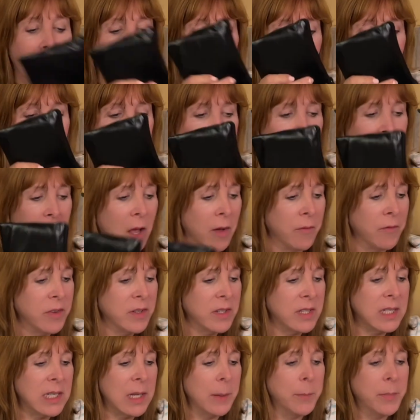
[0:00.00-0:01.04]
airline comfort
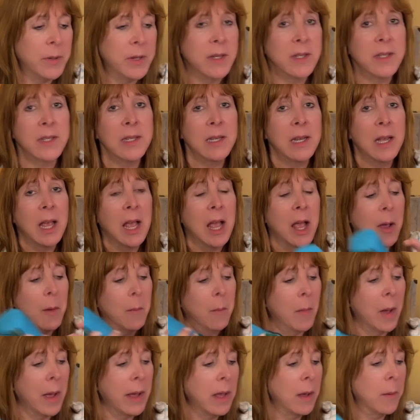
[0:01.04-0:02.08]
slippers,
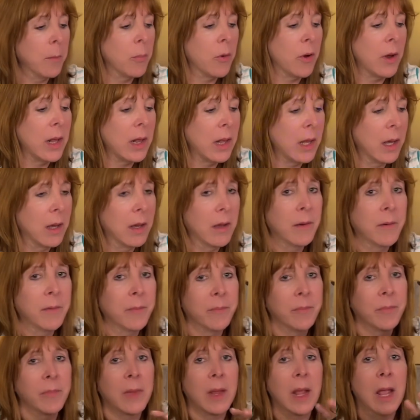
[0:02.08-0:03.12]
my umbrella,
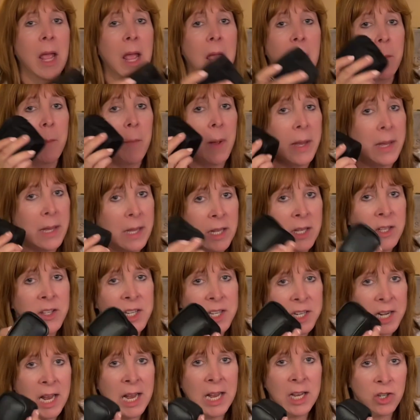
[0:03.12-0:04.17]
my
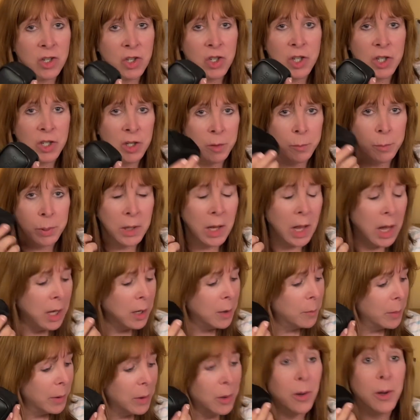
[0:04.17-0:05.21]
international
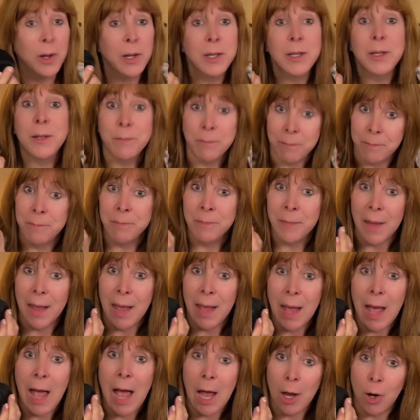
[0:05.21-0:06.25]
plug because
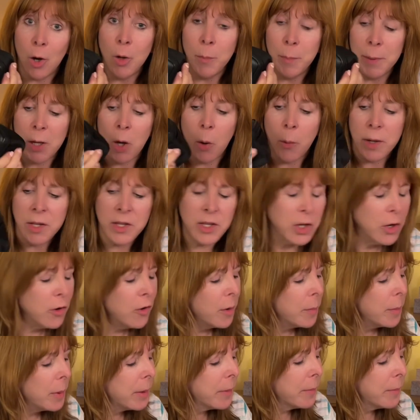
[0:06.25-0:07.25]
I could be going to Europe.